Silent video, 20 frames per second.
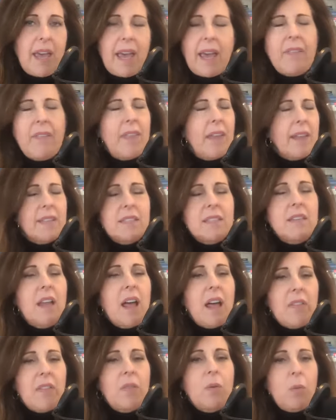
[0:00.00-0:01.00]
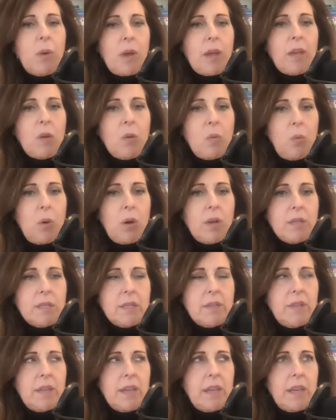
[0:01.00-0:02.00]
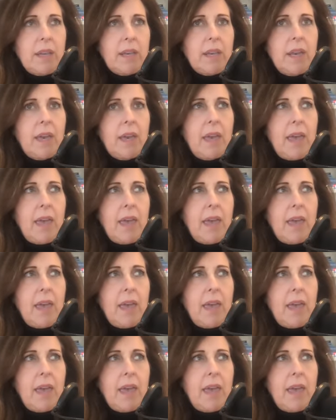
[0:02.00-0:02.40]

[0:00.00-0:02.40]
And that's not the way you want to think.